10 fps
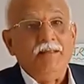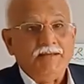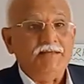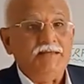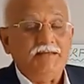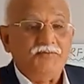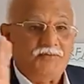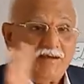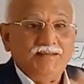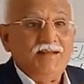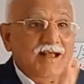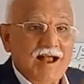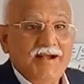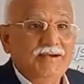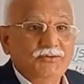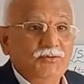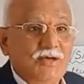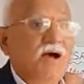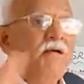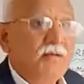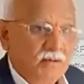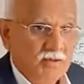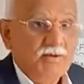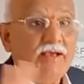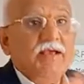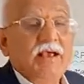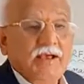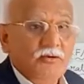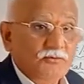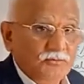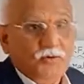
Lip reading: is further added to the air.